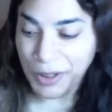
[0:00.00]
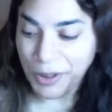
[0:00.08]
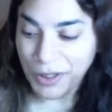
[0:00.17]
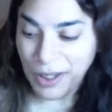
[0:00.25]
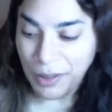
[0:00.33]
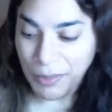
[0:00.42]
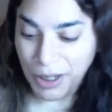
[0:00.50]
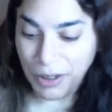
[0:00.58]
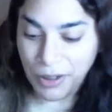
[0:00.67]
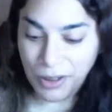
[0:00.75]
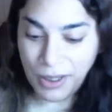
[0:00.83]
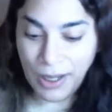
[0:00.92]
interesting,
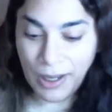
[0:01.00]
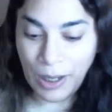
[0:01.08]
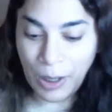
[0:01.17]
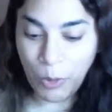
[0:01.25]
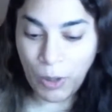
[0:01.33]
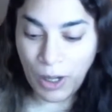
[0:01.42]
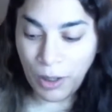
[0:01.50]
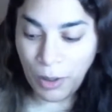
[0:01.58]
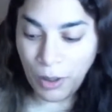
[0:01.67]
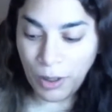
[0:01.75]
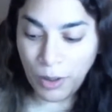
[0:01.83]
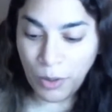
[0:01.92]
because when